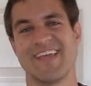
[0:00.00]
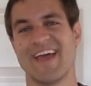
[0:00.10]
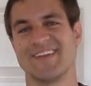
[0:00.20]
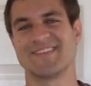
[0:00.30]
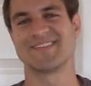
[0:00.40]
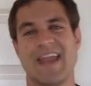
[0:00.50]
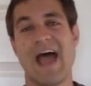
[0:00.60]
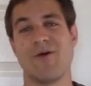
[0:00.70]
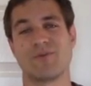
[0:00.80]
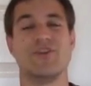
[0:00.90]
that.
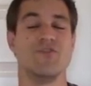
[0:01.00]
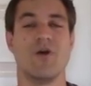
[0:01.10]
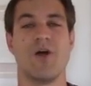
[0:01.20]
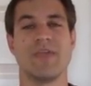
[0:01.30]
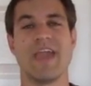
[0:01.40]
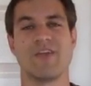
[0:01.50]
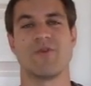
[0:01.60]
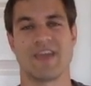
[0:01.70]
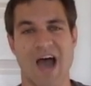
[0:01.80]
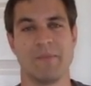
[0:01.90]
Now cue all the
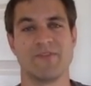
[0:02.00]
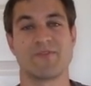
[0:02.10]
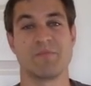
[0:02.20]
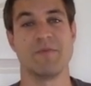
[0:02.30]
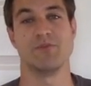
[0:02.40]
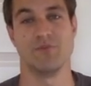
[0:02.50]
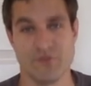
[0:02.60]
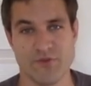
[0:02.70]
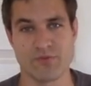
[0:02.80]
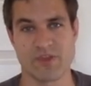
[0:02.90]
angry comments for people who
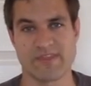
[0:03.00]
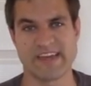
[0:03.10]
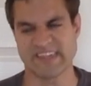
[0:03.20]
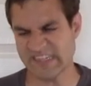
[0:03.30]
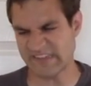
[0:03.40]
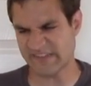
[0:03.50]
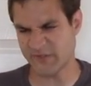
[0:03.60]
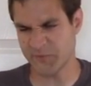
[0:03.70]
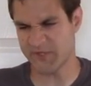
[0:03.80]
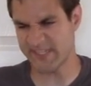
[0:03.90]
do think that. Now the
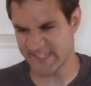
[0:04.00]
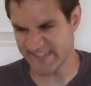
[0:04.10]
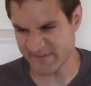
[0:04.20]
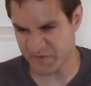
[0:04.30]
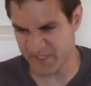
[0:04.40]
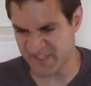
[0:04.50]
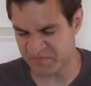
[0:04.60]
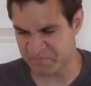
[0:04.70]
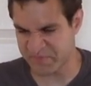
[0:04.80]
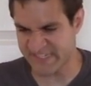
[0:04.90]
Supra is one of
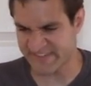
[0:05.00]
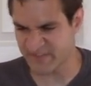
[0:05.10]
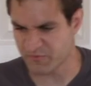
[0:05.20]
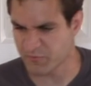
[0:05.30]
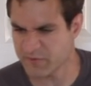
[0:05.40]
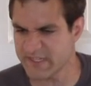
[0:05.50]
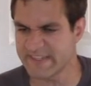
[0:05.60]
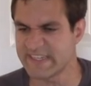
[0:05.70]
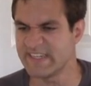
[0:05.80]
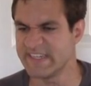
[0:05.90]
the best. It
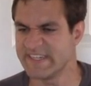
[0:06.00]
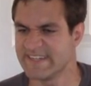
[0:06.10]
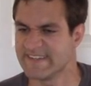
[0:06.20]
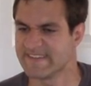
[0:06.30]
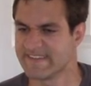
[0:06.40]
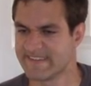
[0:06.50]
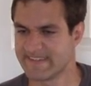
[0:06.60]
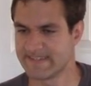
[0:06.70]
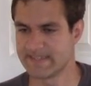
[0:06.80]
really is.